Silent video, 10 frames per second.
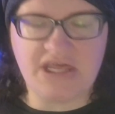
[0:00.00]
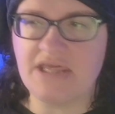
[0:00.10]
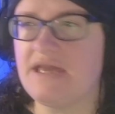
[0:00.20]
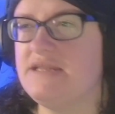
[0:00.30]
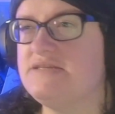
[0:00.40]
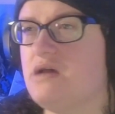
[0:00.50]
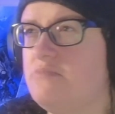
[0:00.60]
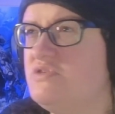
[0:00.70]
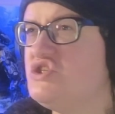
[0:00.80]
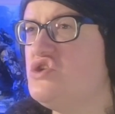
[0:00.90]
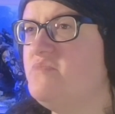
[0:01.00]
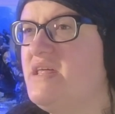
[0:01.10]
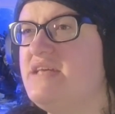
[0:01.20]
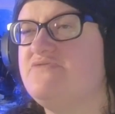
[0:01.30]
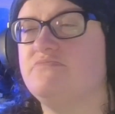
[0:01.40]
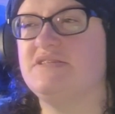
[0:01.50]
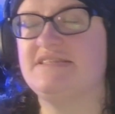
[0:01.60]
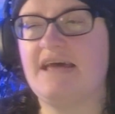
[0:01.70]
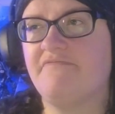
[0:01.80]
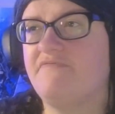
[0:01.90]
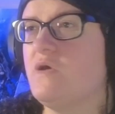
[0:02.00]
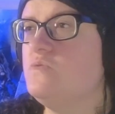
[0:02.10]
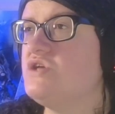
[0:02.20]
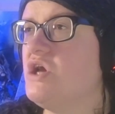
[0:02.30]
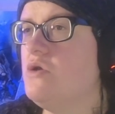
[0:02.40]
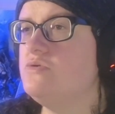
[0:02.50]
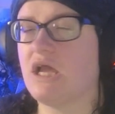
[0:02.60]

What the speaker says: again, I'm assuming it's from set photos.